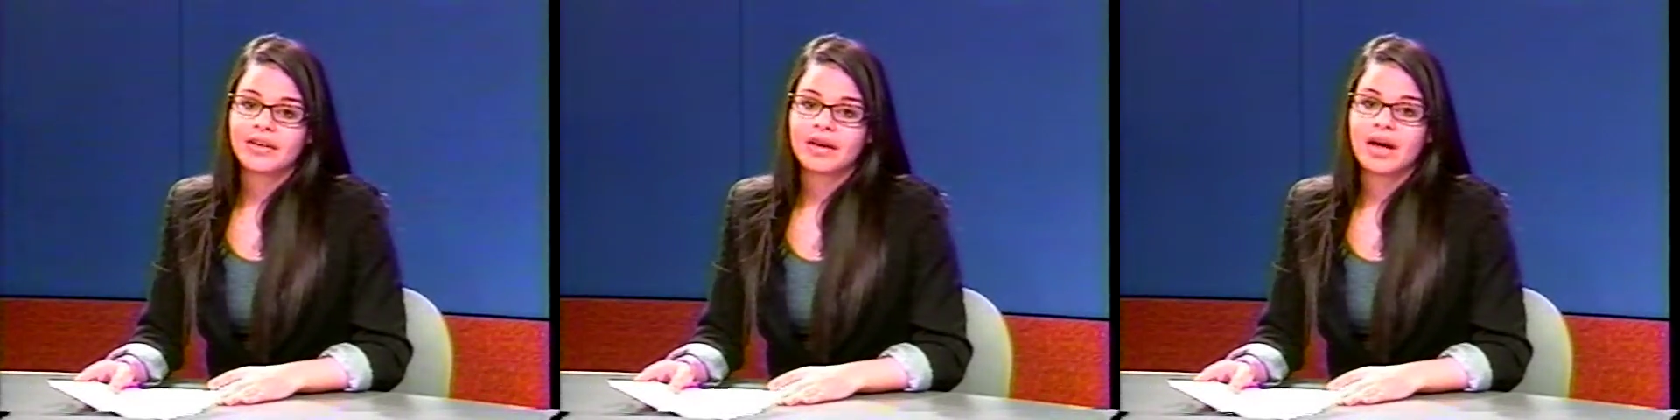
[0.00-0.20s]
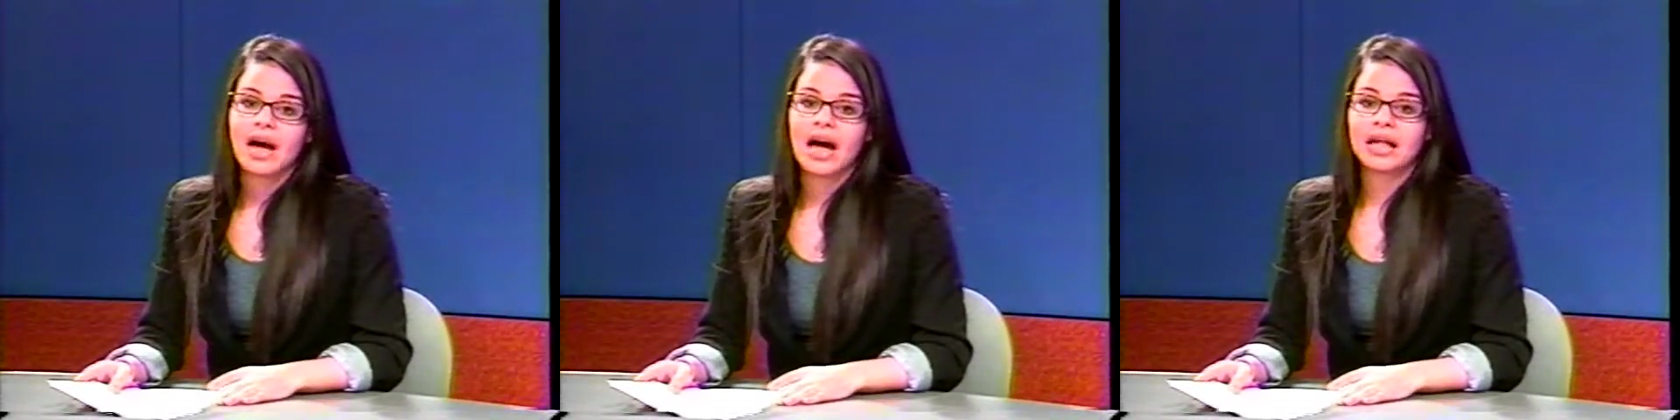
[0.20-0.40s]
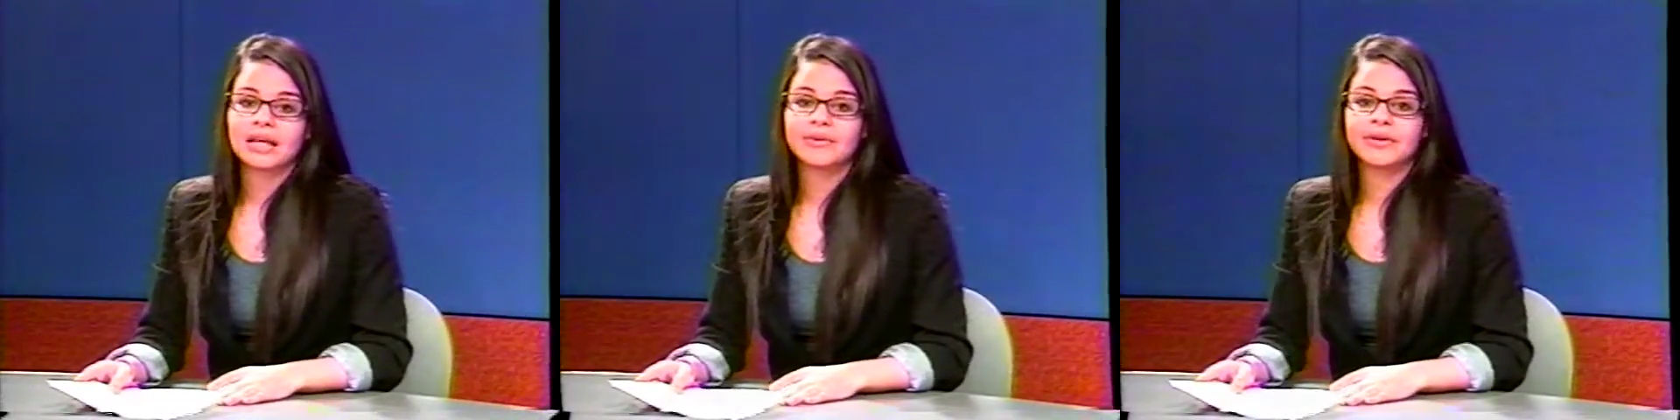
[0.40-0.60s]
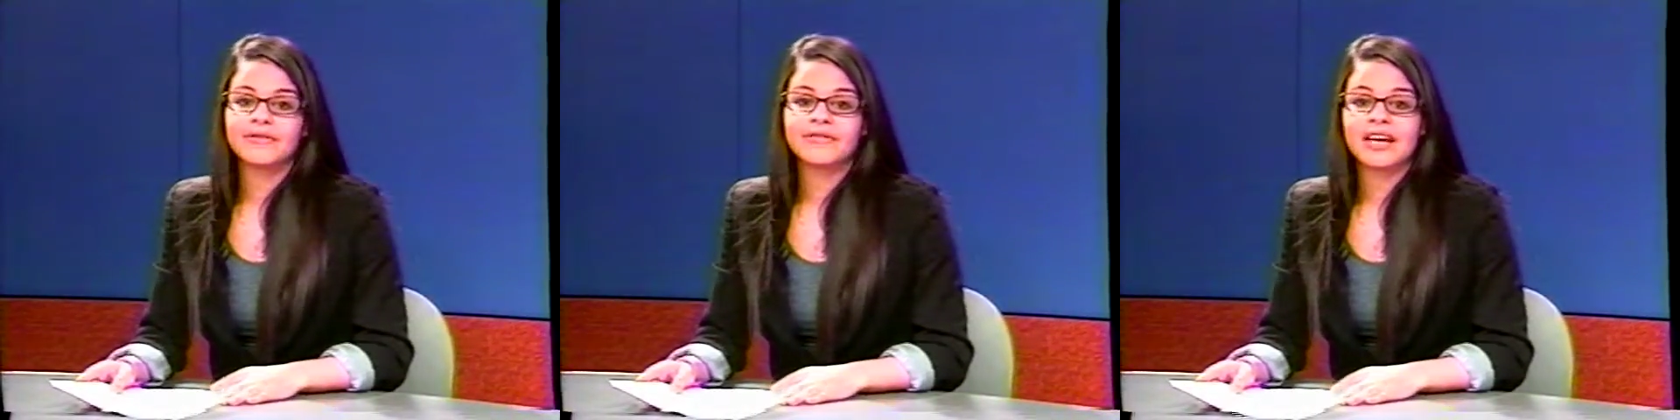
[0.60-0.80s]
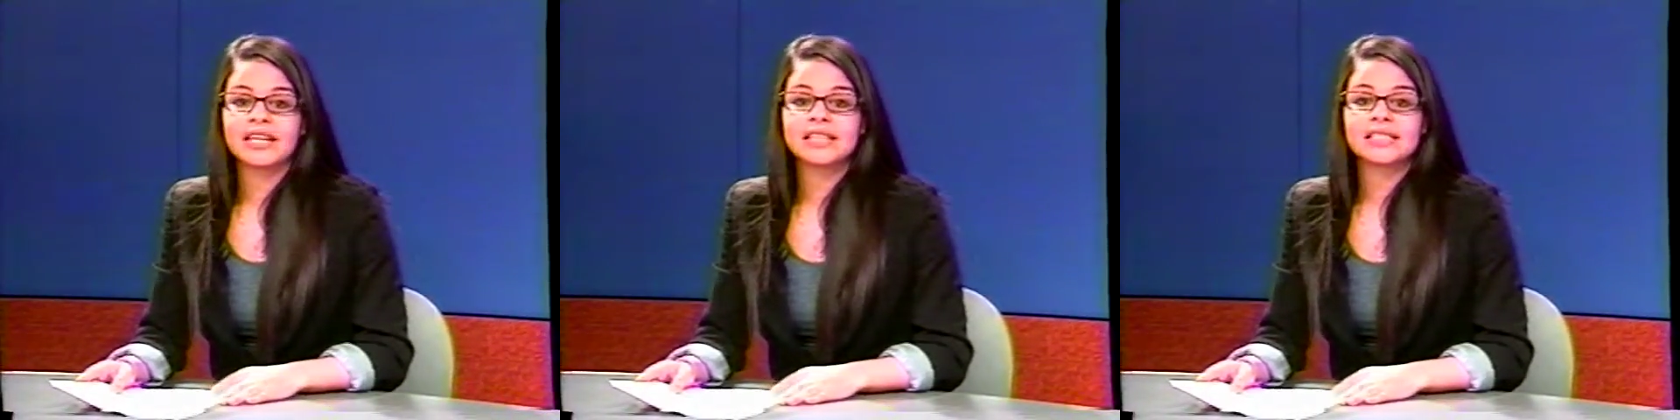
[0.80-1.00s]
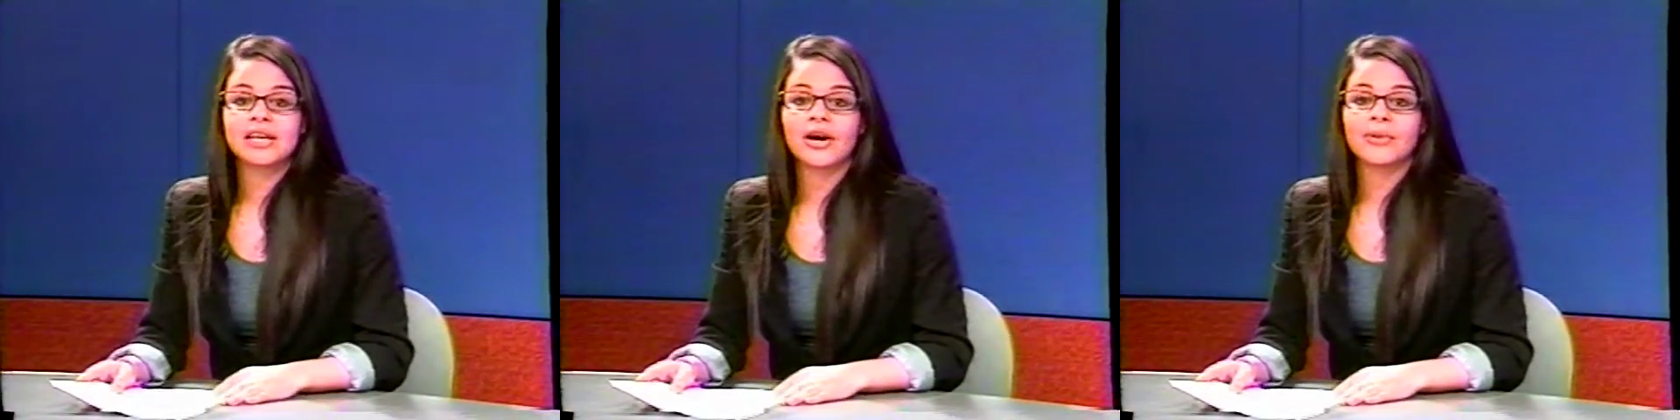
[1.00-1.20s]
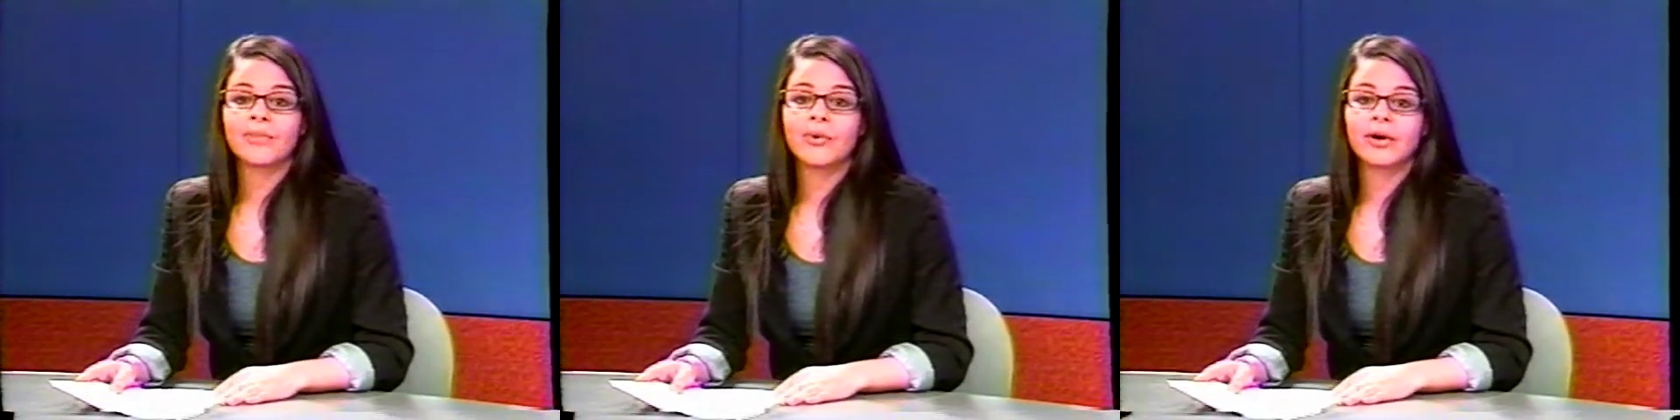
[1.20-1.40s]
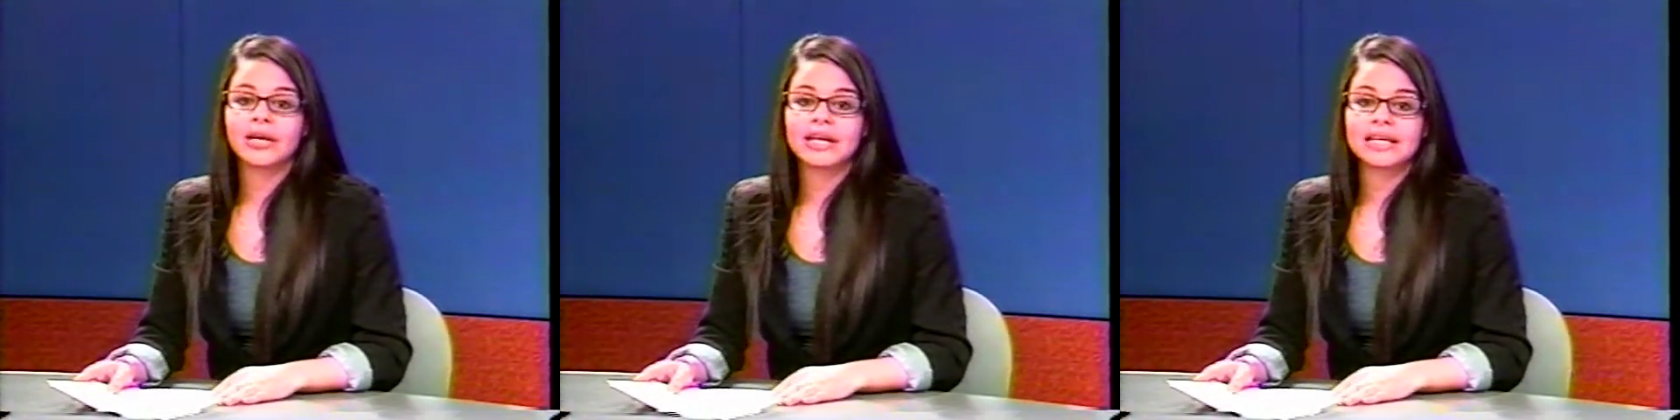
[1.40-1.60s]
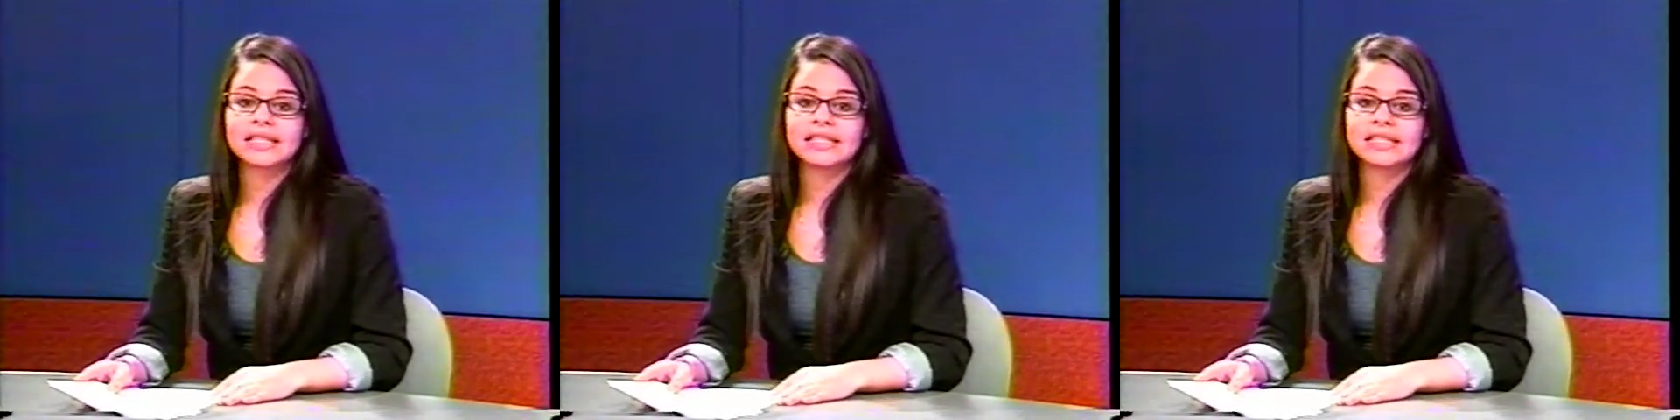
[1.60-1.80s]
Hollywood fans are mourning his